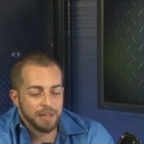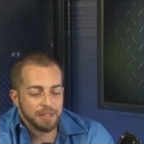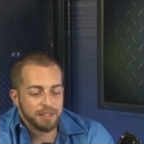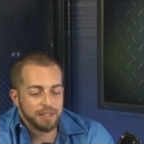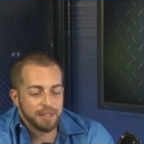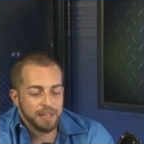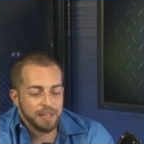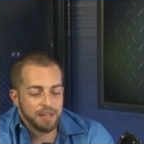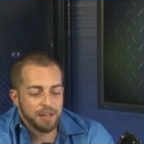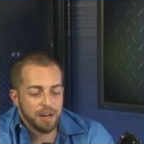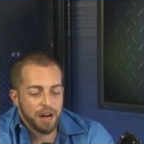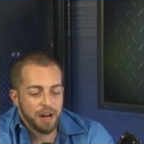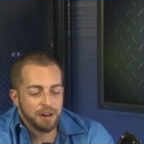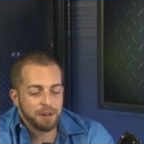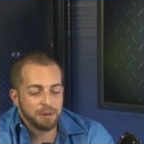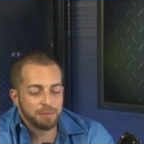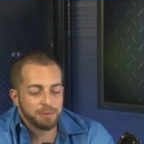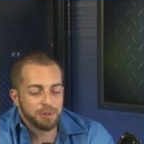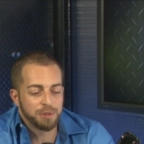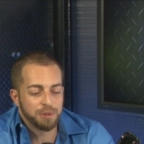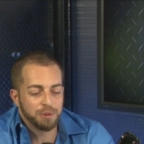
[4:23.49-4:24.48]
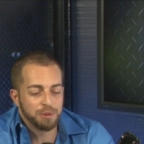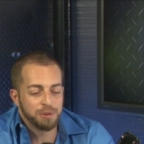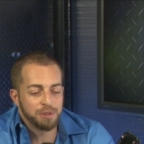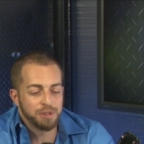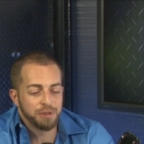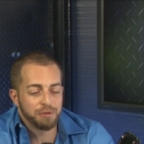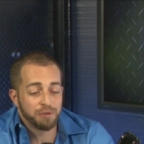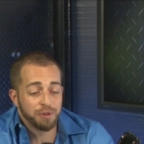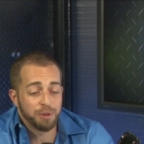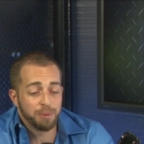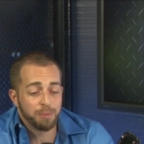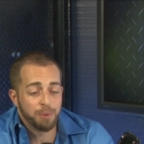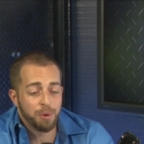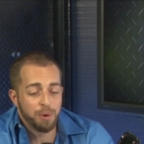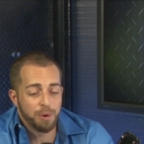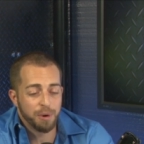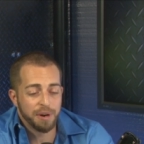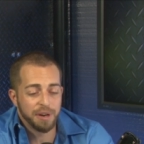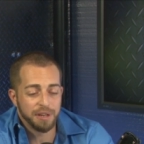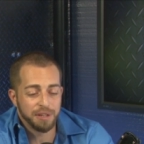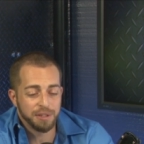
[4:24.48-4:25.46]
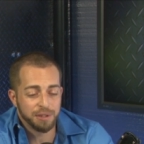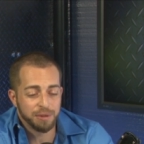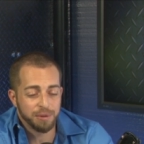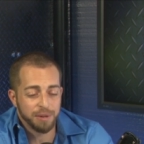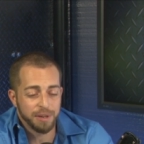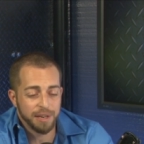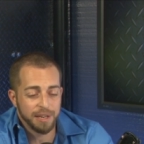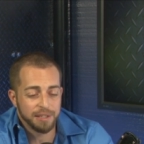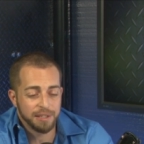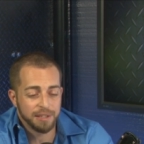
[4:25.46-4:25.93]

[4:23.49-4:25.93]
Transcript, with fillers: as the condom solution for the porn industry